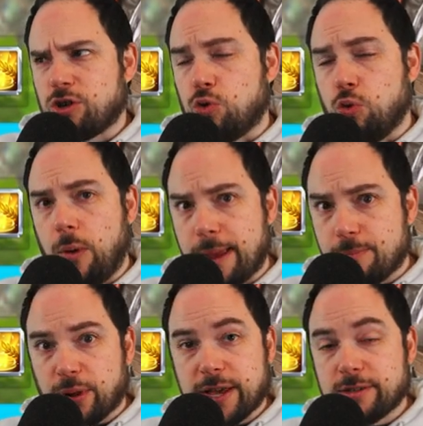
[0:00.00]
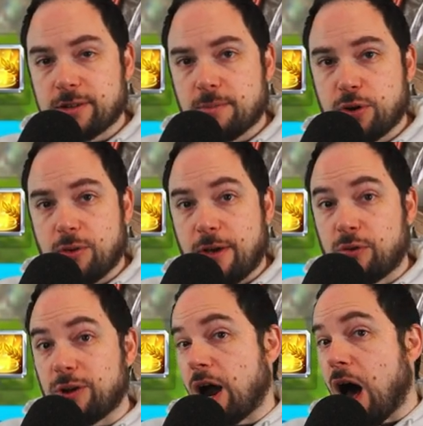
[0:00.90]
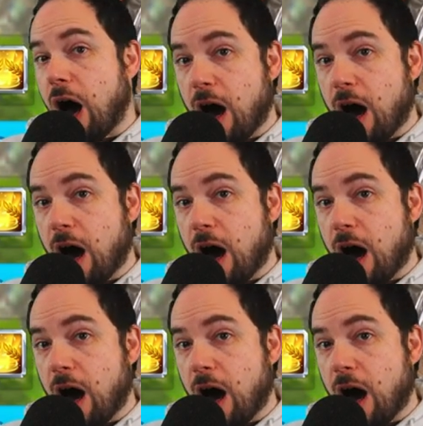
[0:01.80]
It's a great place to put your Ethelfled.